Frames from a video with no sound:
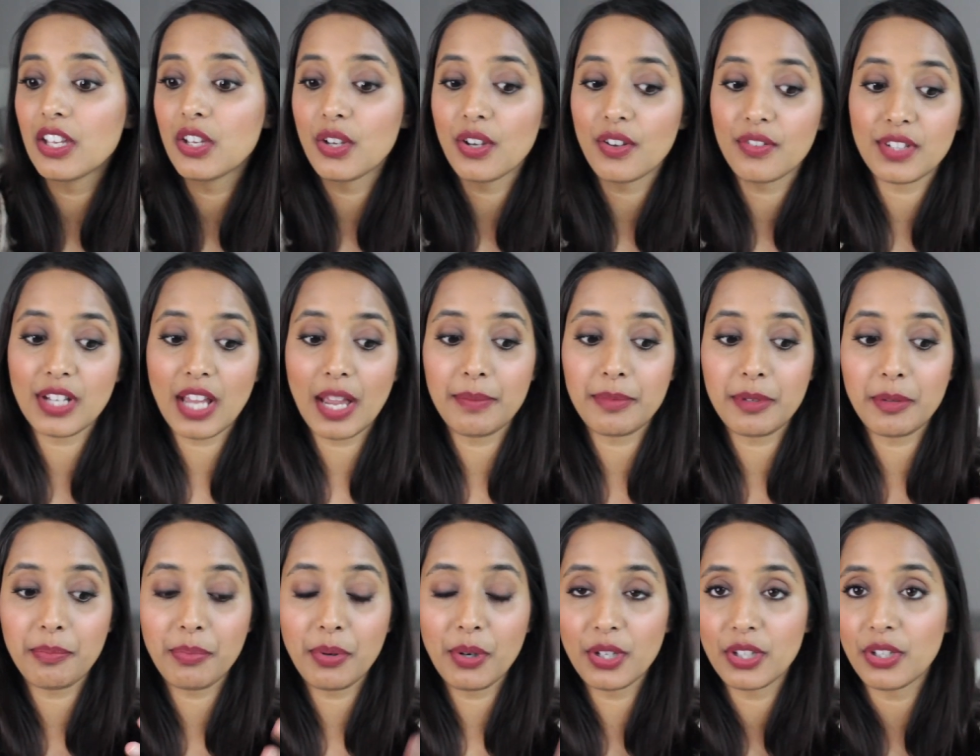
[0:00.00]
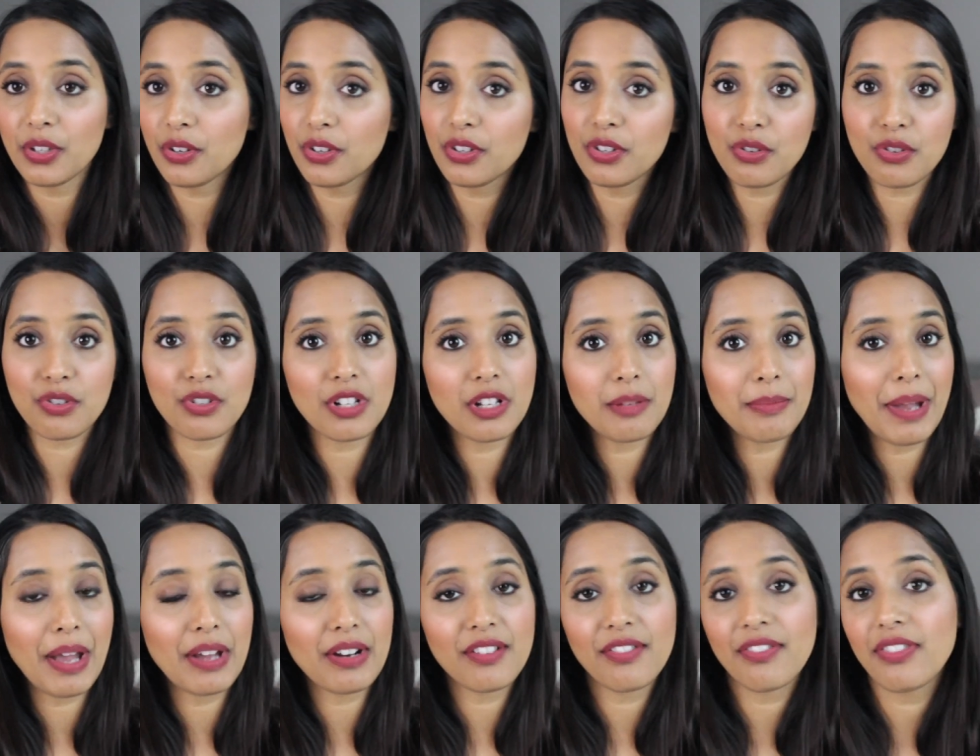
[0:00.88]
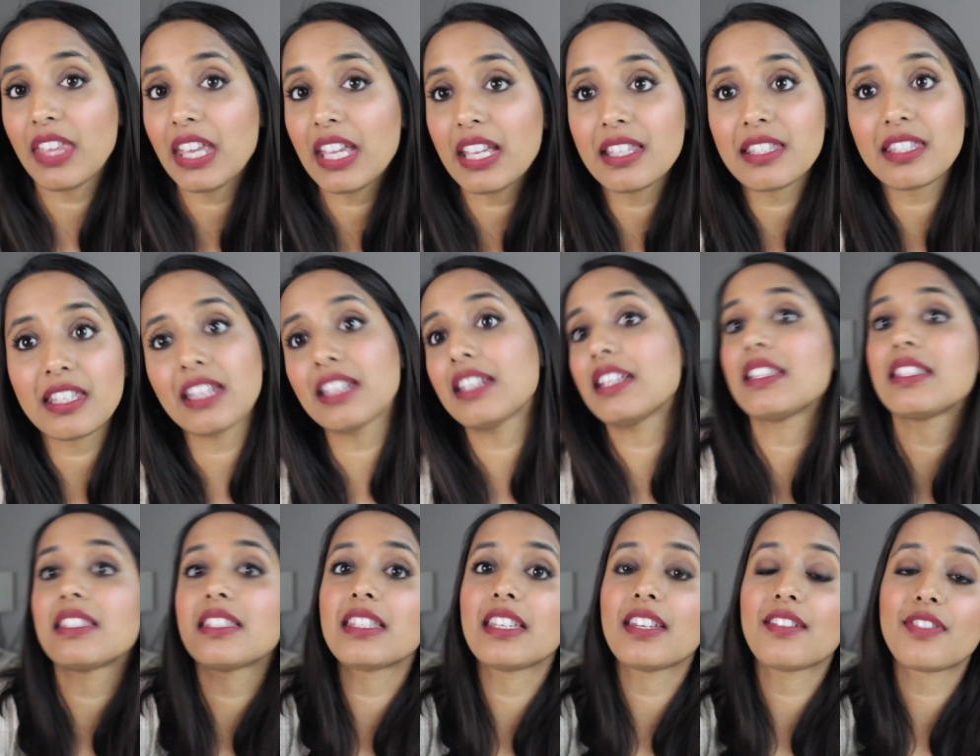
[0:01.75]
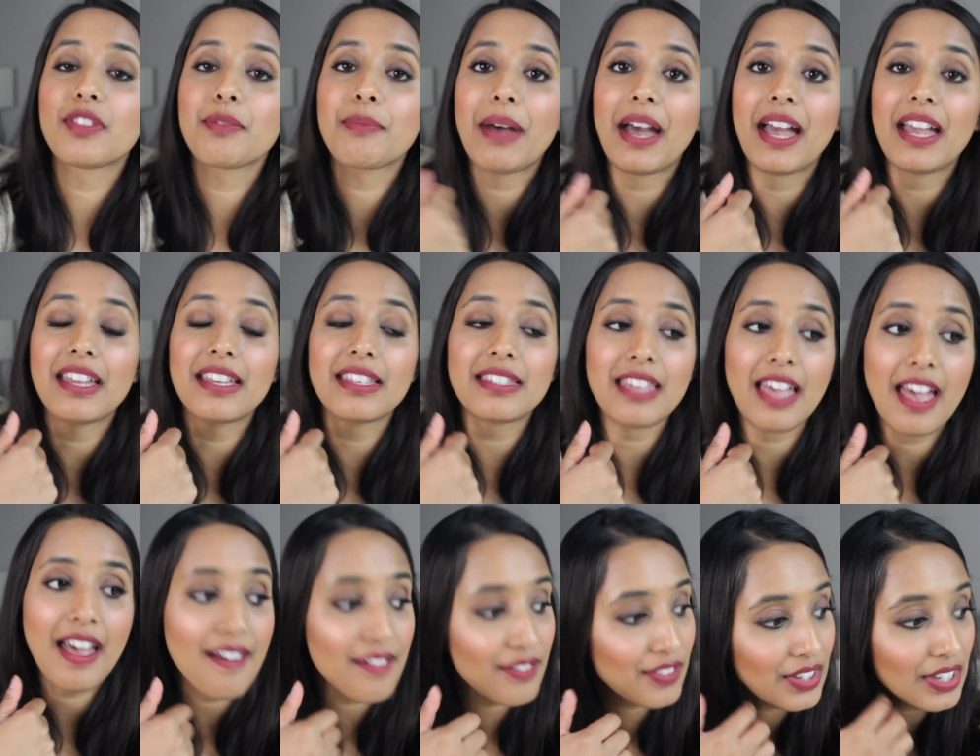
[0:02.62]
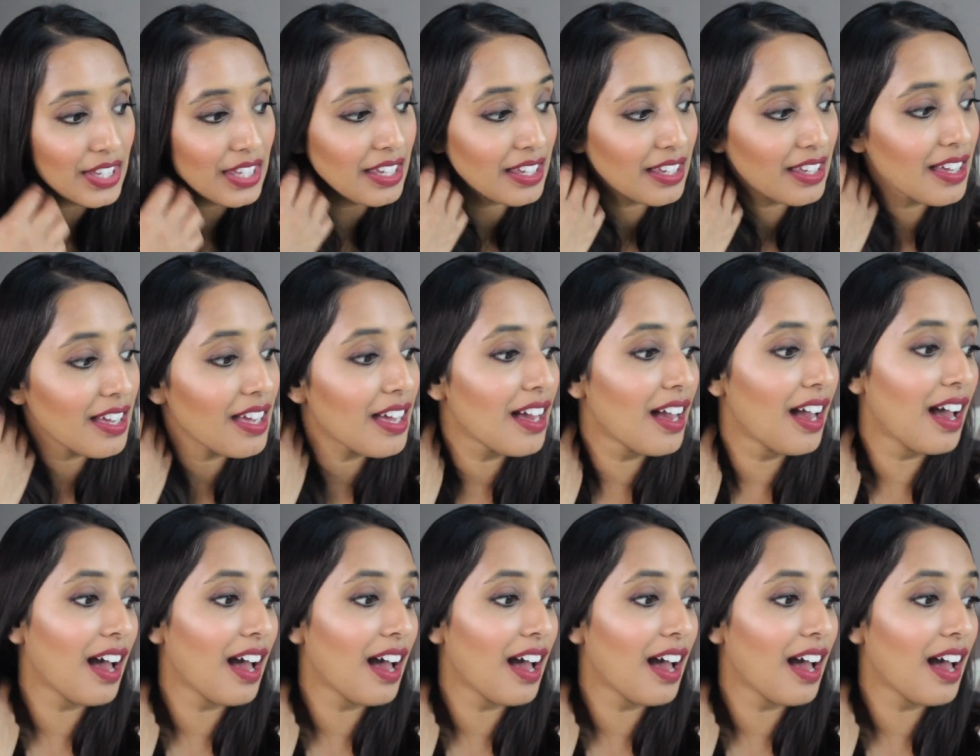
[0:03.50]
You have time to put your usual amount of things in and see if the bag is heavy,